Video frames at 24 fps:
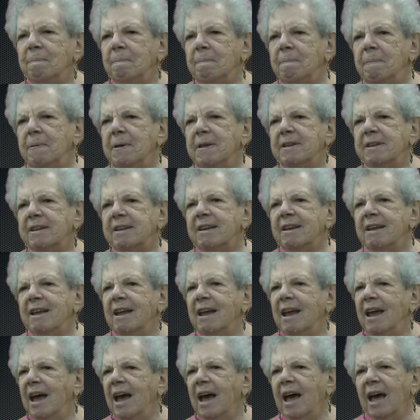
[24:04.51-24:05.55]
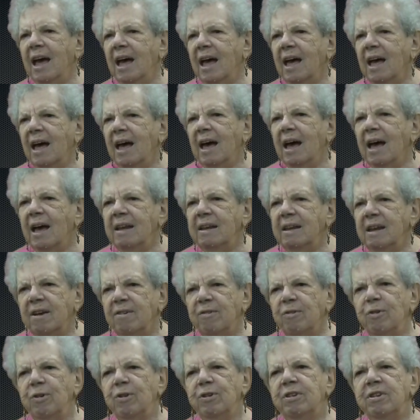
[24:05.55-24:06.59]
but I
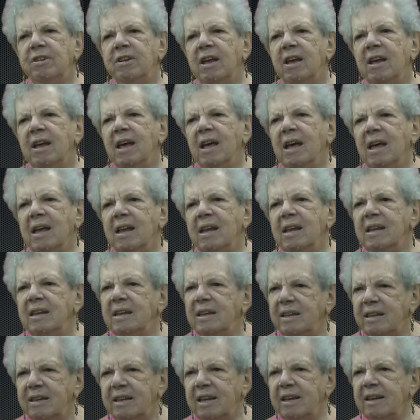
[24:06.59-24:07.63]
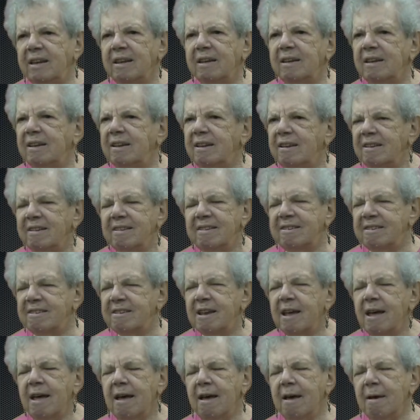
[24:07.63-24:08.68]
didn't
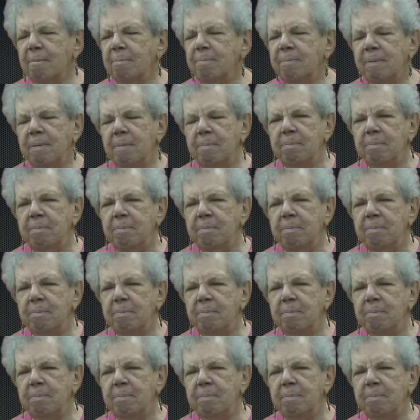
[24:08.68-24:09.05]
stop